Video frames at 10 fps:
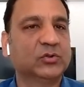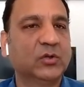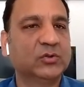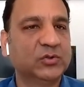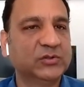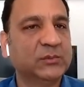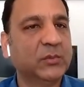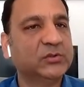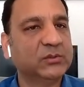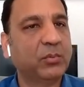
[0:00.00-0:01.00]
Culture is the
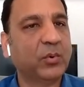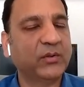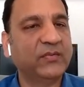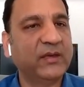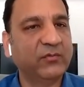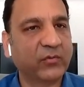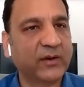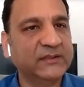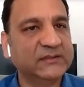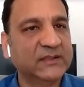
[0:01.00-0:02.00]
most important thing for
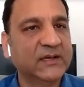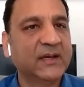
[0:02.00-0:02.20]
us.